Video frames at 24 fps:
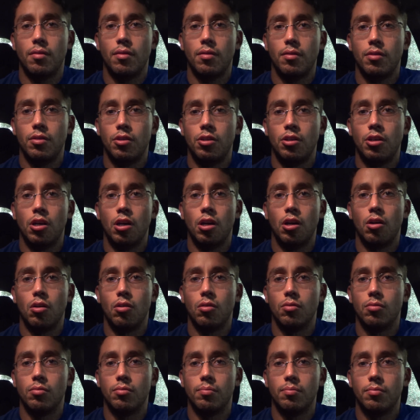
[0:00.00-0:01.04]
you
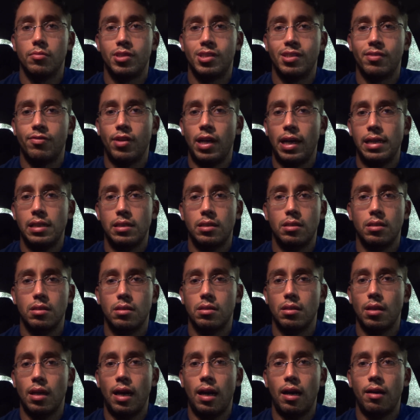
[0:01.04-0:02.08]
know, devices
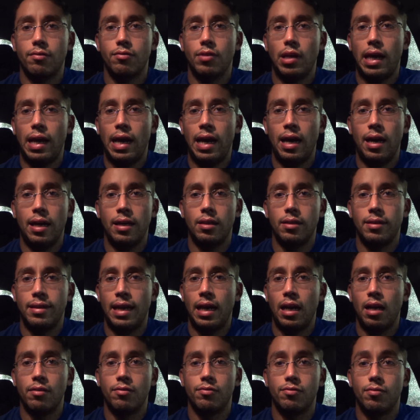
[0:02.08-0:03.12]
that I've had that
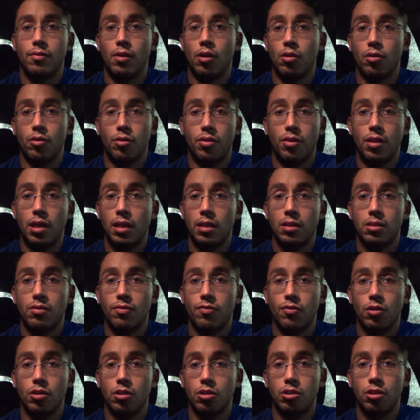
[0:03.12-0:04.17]
I've or things
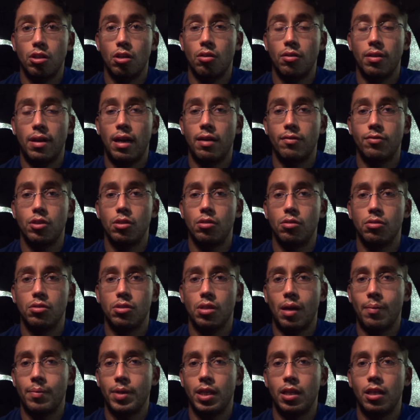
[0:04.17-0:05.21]
for a show that I've used.
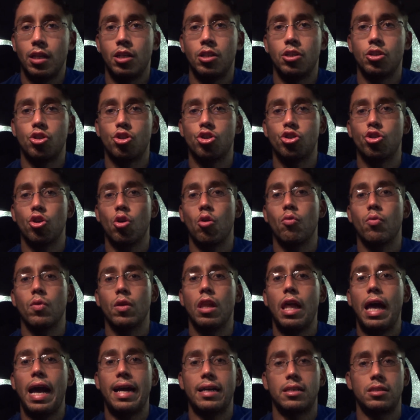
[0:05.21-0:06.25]
I mean, it is so
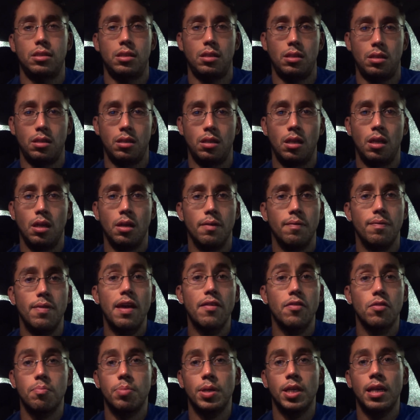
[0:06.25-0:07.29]
relaxing.
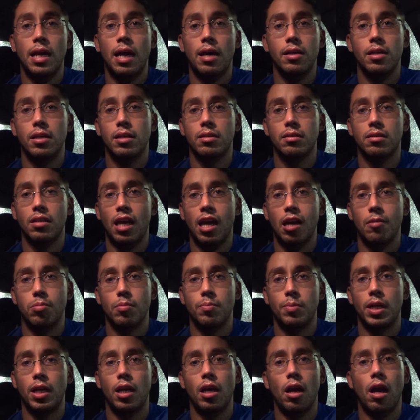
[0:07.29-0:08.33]
Never been out here in Tampa,
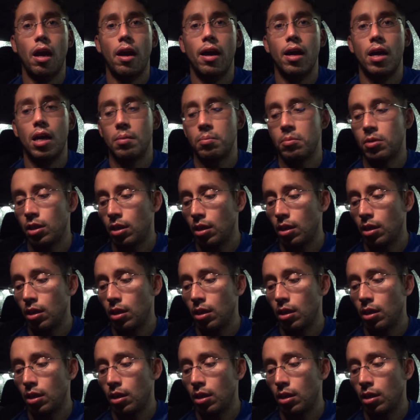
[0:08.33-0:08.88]
but here I am